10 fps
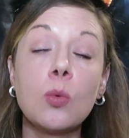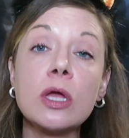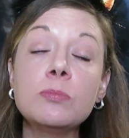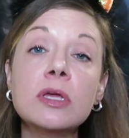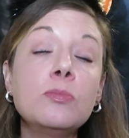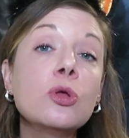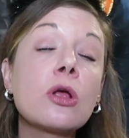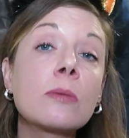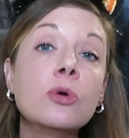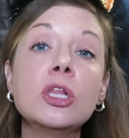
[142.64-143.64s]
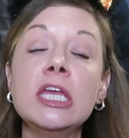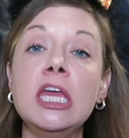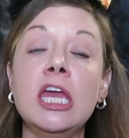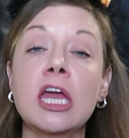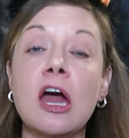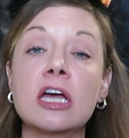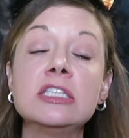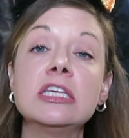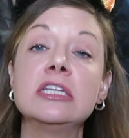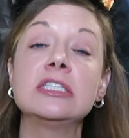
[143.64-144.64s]
When people are bullying
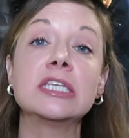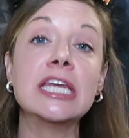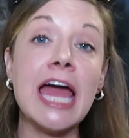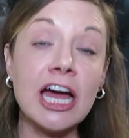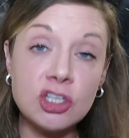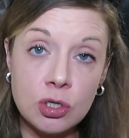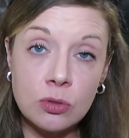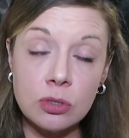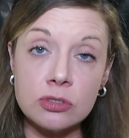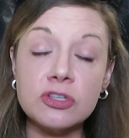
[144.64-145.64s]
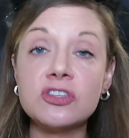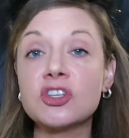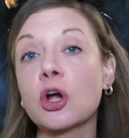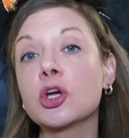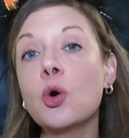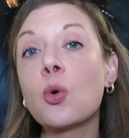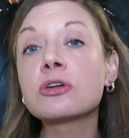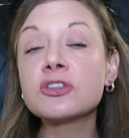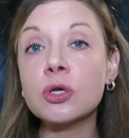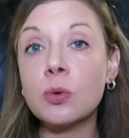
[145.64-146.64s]
us, it's natural to start
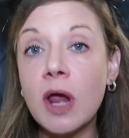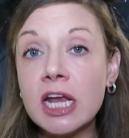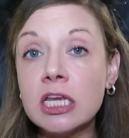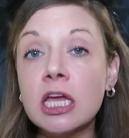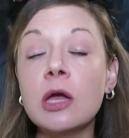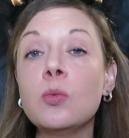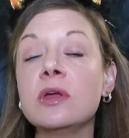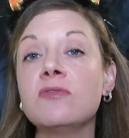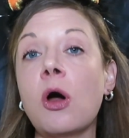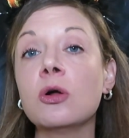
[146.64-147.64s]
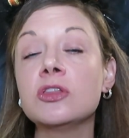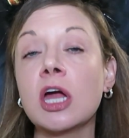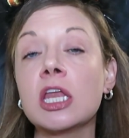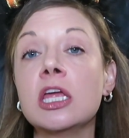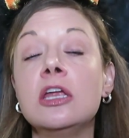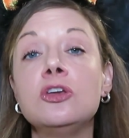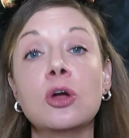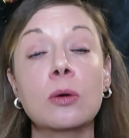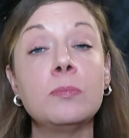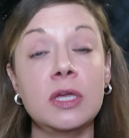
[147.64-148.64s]
course correcting. We've all done it.
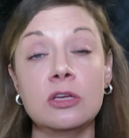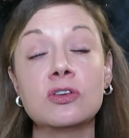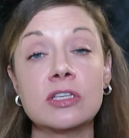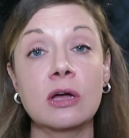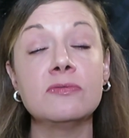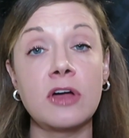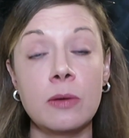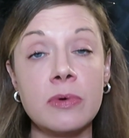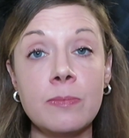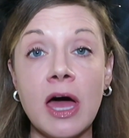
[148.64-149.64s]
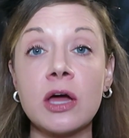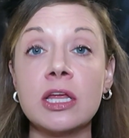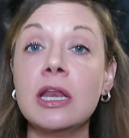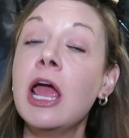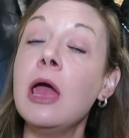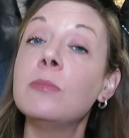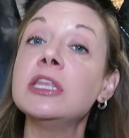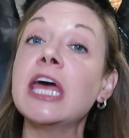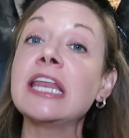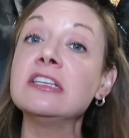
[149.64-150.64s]
Don't beat yourself up about it.
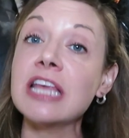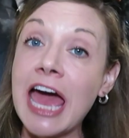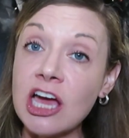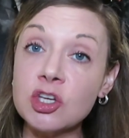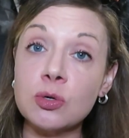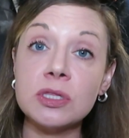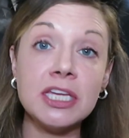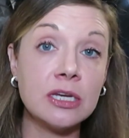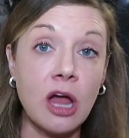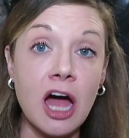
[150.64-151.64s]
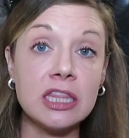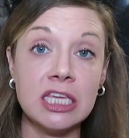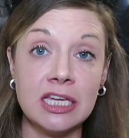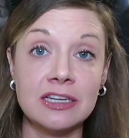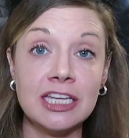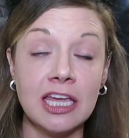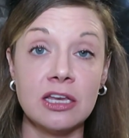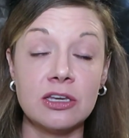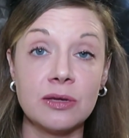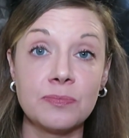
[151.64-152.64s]
But that is actually not the
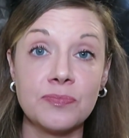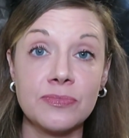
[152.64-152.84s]
intent.